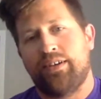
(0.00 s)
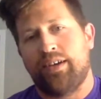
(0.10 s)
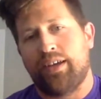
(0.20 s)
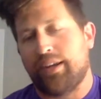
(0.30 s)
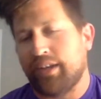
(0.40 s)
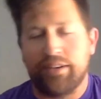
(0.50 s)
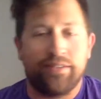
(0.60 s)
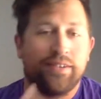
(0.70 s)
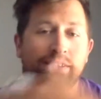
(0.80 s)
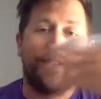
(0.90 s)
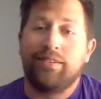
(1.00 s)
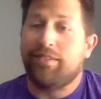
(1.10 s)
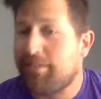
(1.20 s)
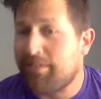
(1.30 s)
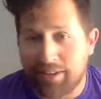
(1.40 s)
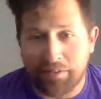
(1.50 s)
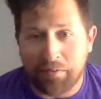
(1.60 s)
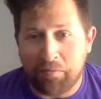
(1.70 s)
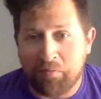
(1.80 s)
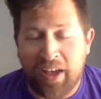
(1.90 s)
And again,
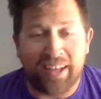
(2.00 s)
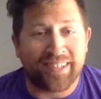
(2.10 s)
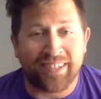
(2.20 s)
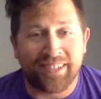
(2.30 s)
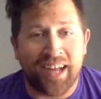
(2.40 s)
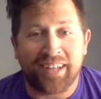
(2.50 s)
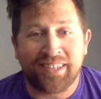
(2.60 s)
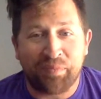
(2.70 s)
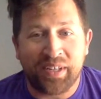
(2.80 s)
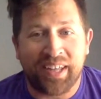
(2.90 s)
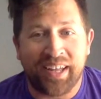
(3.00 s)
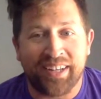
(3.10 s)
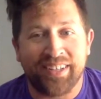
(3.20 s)
fast is not something that